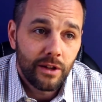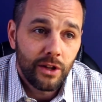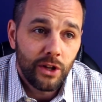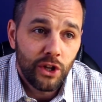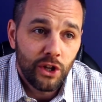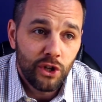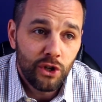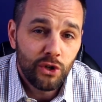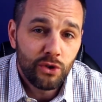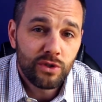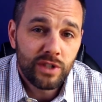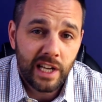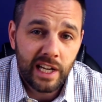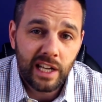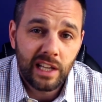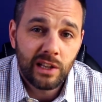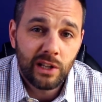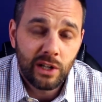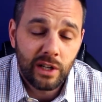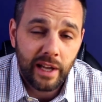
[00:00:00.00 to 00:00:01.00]
you take
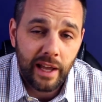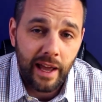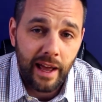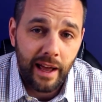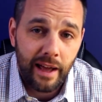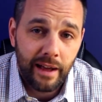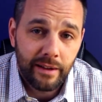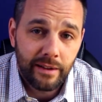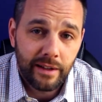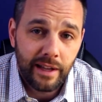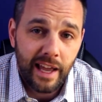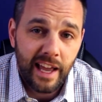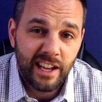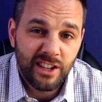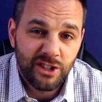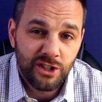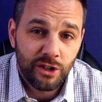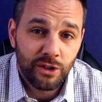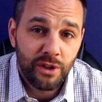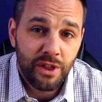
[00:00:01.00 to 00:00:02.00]
a look at
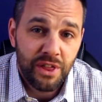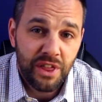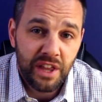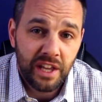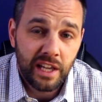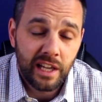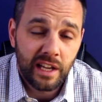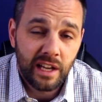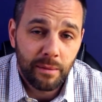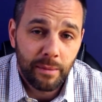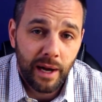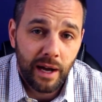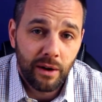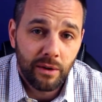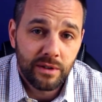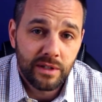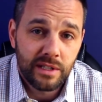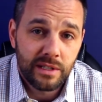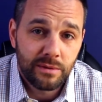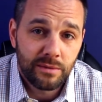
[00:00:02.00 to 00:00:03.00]
as you're thinking
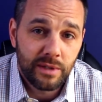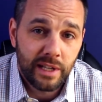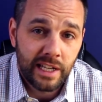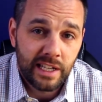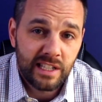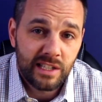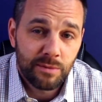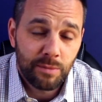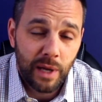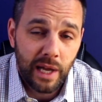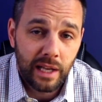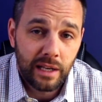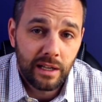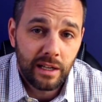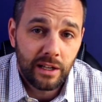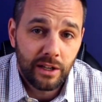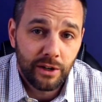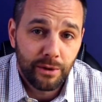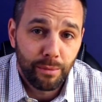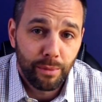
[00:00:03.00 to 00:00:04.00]
about
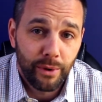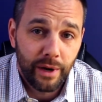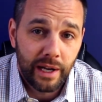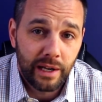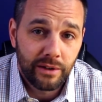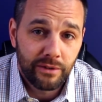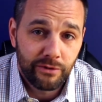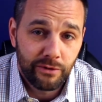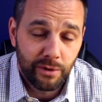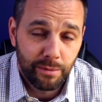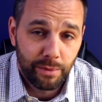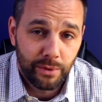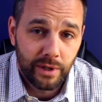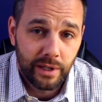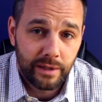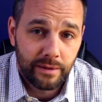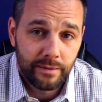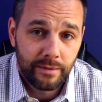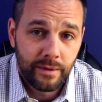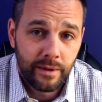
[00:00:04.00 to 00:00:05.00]
expanding your brand
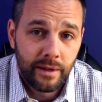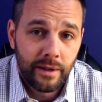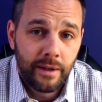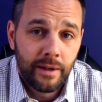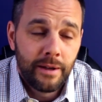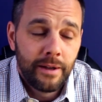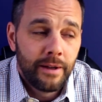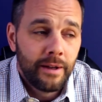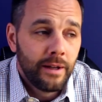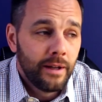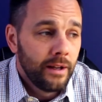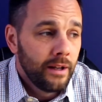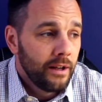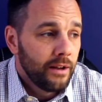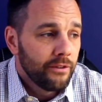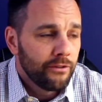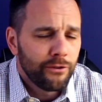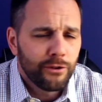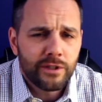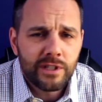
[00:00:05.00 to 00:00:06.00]
footprint.
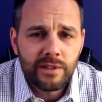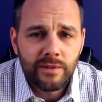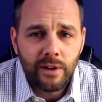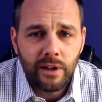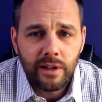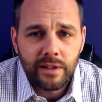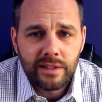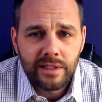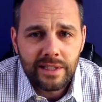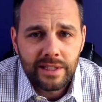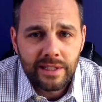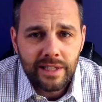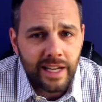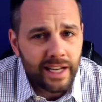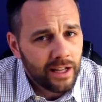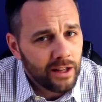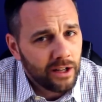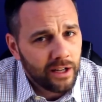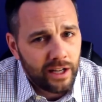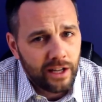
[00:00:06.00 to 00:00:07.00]
First of all,
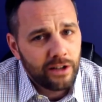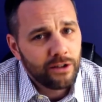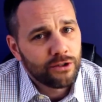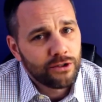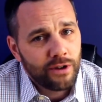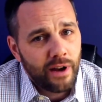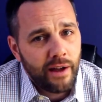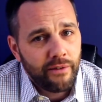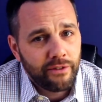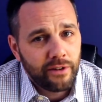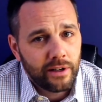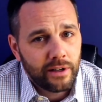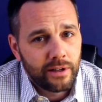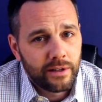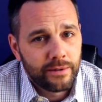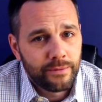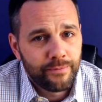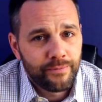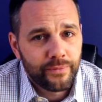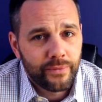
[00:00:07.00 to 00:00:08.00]
take a look at your traffic.
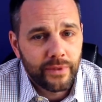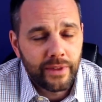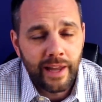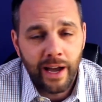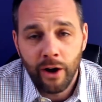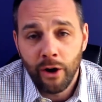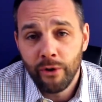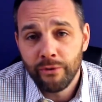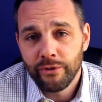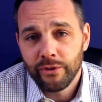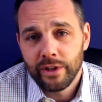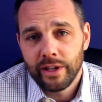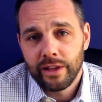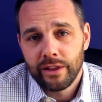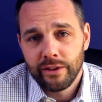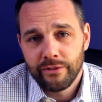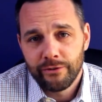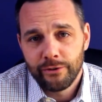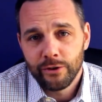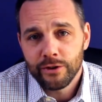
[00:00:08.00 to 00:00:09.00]
Now, hopefully,
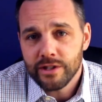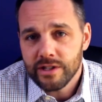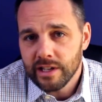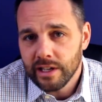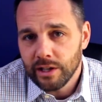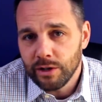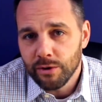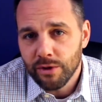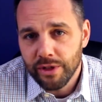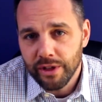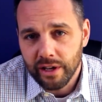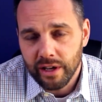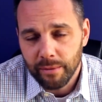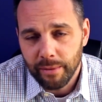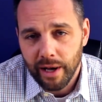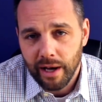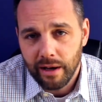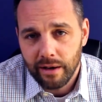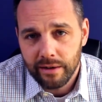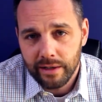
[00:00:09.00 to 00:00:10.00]
the first thing you think
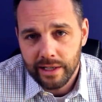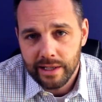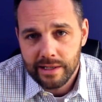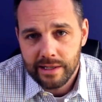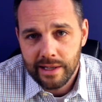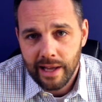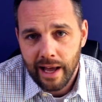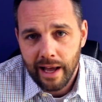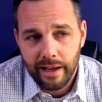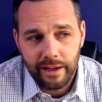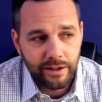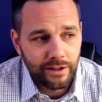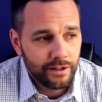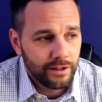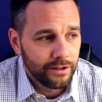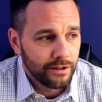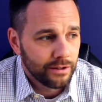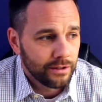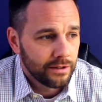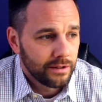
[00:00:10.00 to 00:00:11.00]
about is not
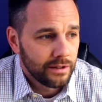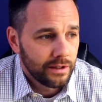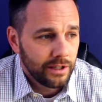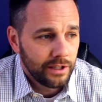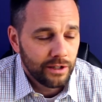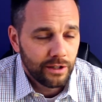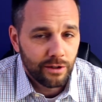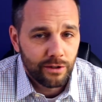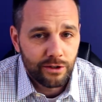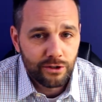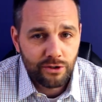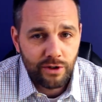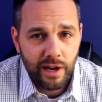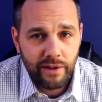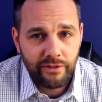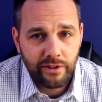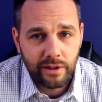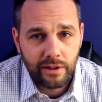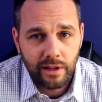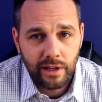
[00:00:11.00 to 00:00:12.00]
the
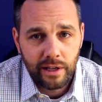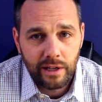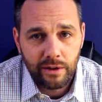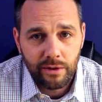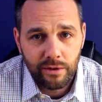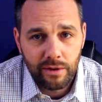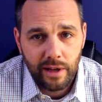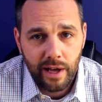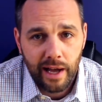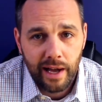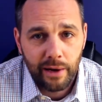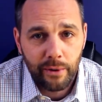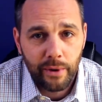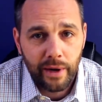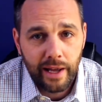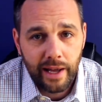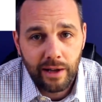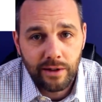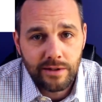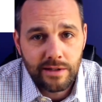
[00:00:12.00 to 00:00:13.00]
traffic light or the
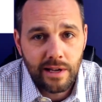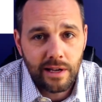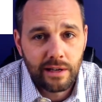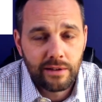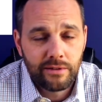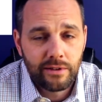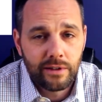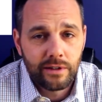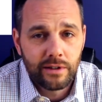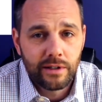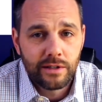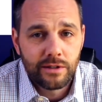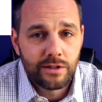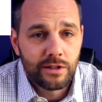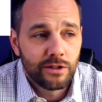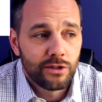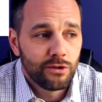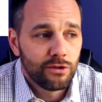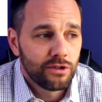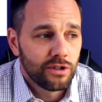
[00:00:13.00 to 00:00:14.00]
highway outside of your
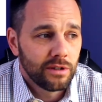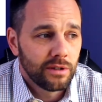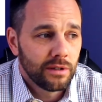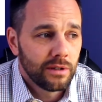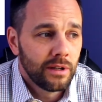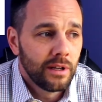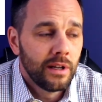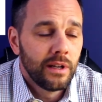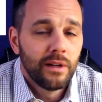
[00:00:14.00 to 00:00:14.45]
institution